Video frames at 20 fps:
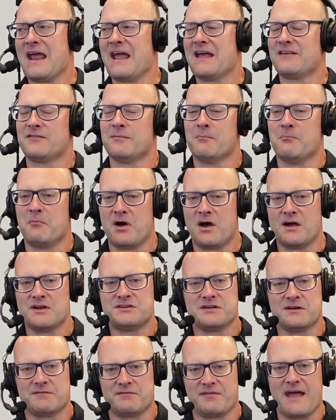as
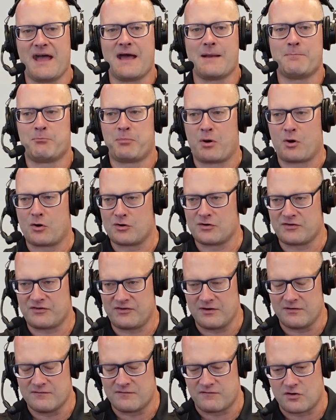much of that
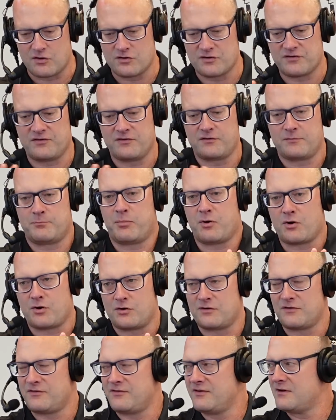person versus
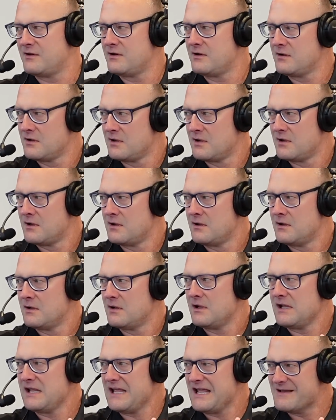person
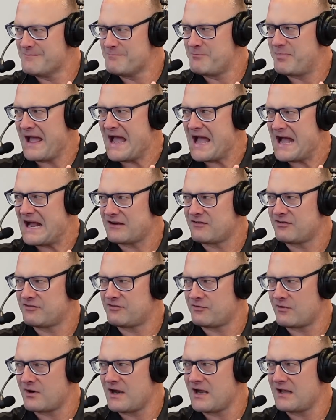impact
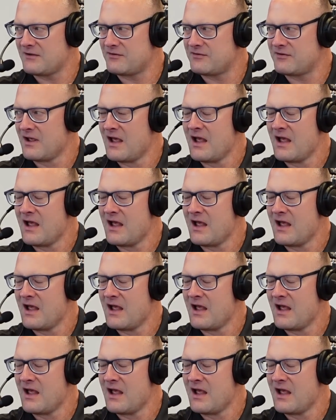stress,